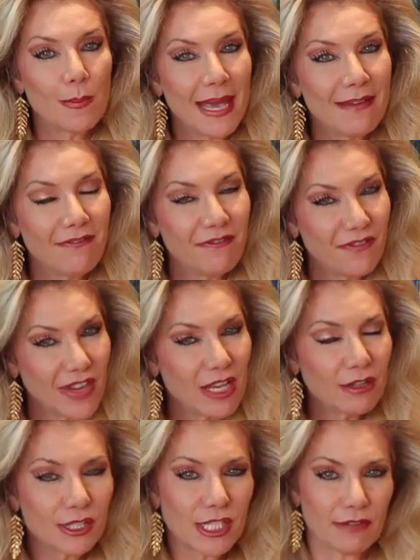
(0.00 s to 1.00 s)
may
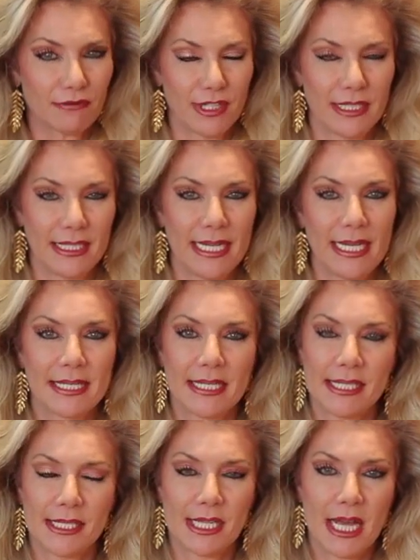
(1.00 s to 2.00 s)
feel differently at
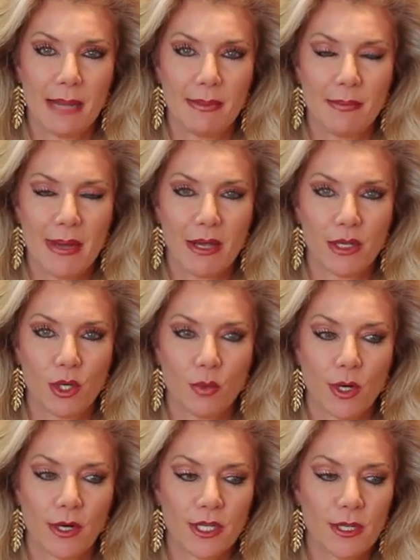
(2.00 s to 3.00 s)
this time about your
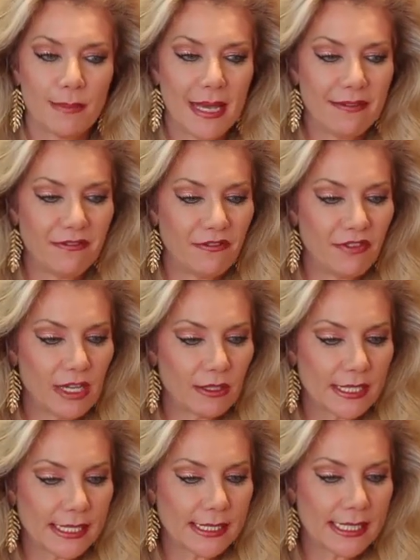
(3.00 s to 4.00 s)
work. You may
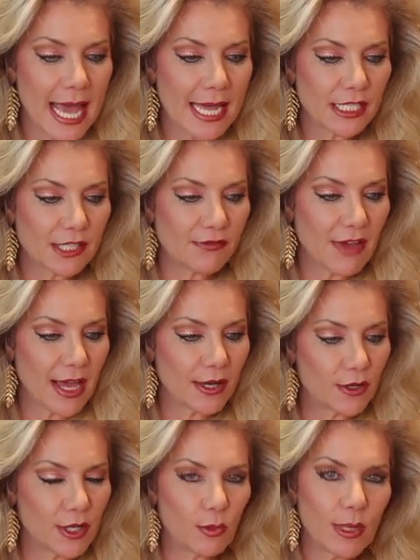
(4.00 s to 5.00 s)
feel
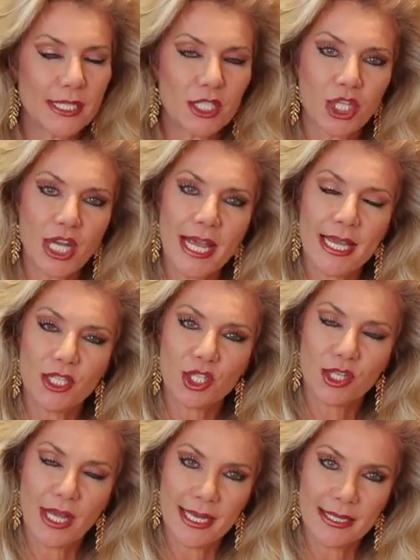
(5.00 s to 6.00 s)
dissatisfied or you want to
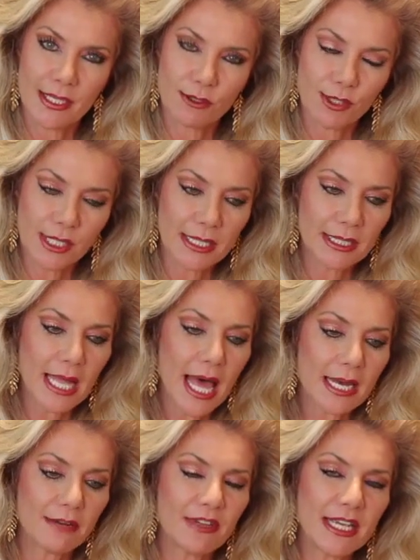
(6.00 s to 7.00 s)
change, and there's a
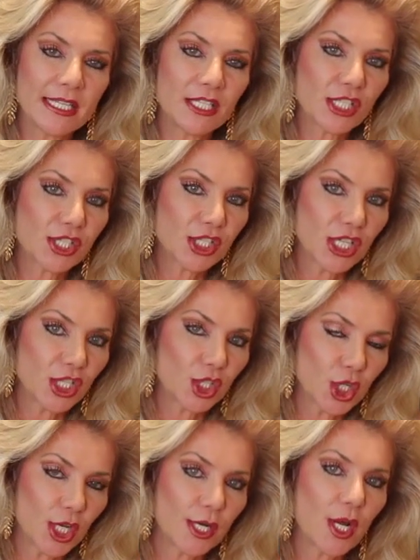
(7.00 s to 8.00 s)
lot of
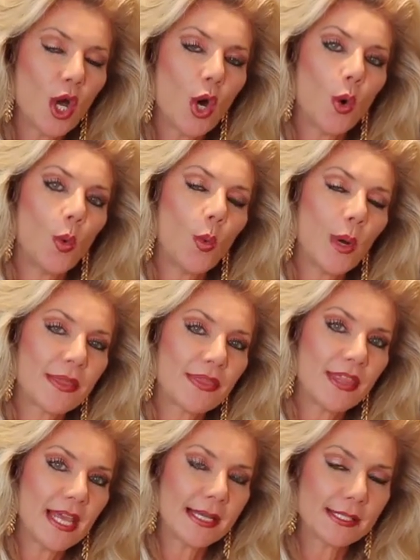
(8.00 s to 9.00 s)
indecision
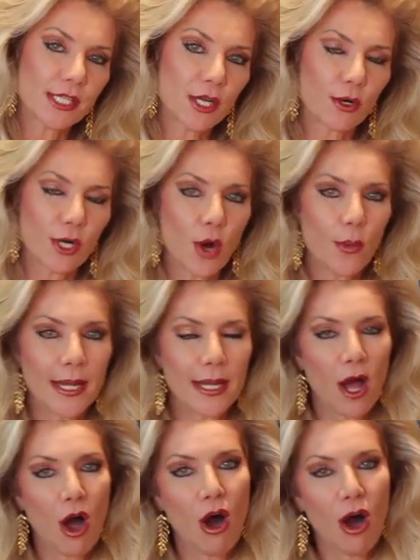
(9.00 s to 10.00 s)
with things that are
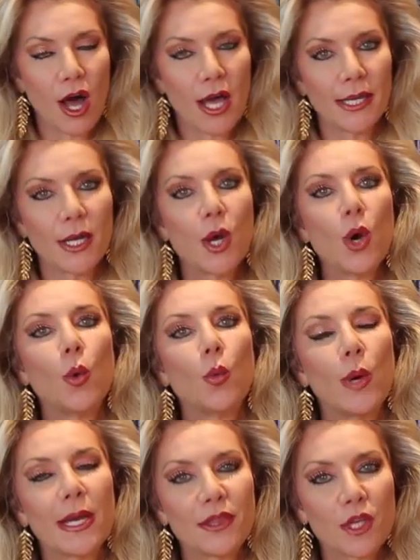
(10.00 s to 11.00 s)
going on
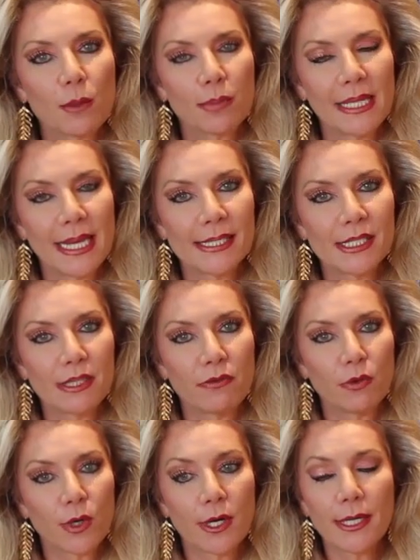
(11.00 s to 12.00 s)
with your place
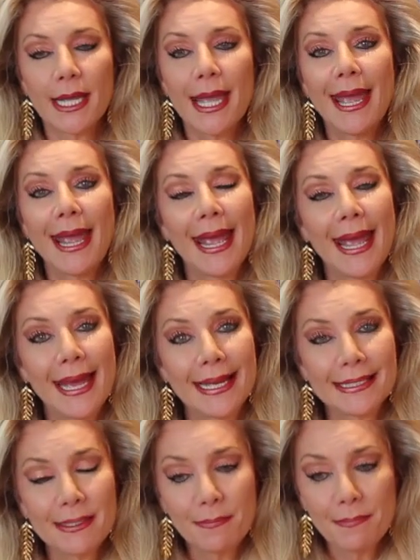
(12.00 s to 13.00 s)
of work.
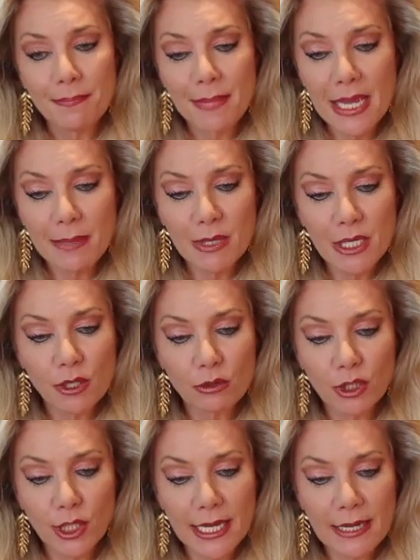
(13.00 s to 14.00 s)
And maybe
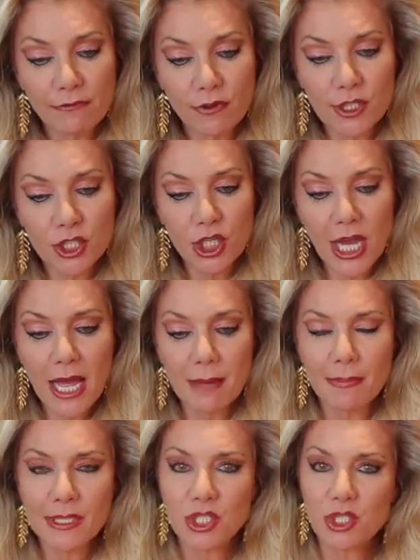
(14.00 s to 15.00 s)
you're looking for a
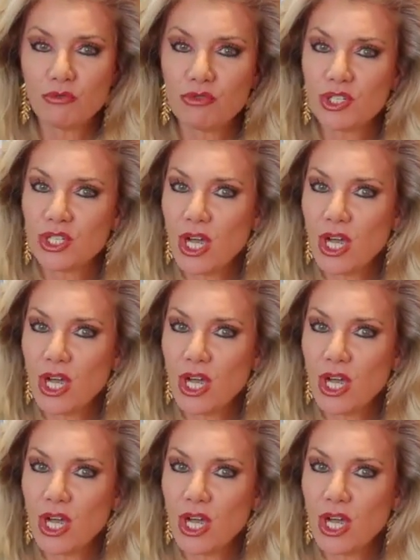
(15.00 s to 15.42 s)
job, but you